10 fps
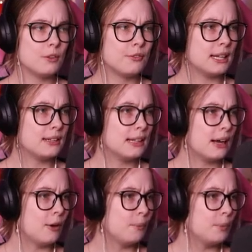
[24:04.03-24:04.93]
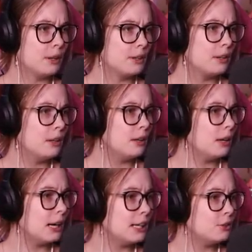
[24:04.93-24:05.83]
that now, but
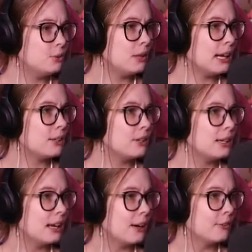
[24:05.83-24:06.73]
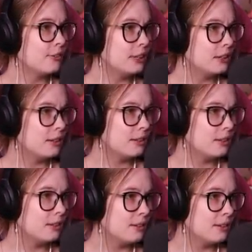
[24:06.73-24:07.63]
I do like your little outfit.
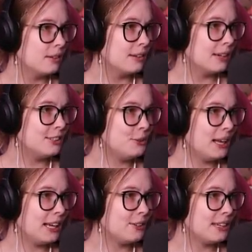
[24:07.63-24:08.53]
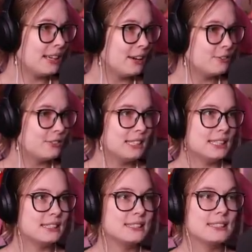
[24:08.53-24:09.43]
I do like your little outfit,
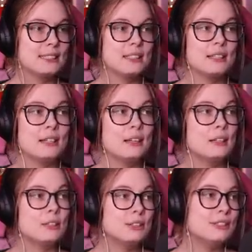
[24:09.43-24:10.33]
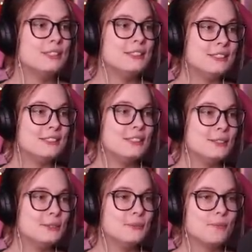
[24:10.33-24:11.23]
yes.
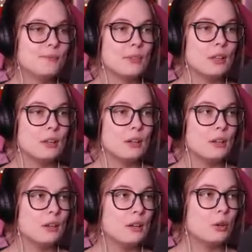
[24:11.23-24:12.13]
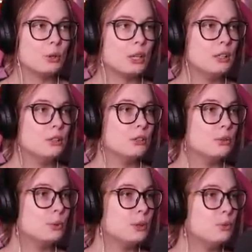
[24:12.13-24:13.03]
Do. Okay.
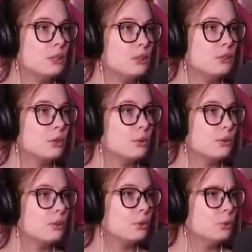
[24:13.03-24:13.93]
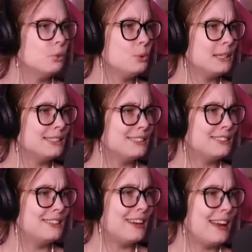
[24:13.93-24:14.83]
We do need to go to... Oh, and
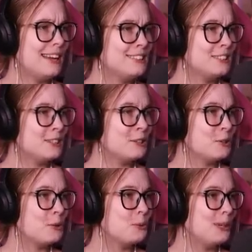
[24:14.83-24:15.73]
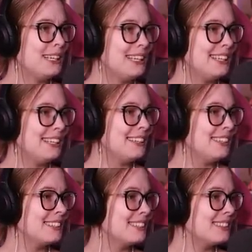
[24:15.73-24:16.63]
Dancing
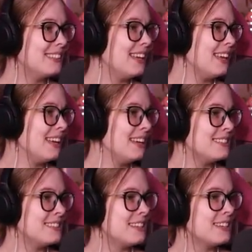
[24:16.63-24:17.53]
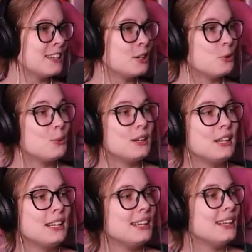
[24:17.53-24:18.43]
Queen! Dancing
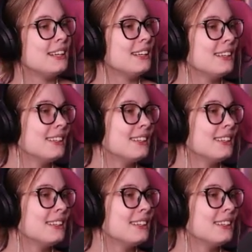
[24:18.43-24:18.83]
Queen!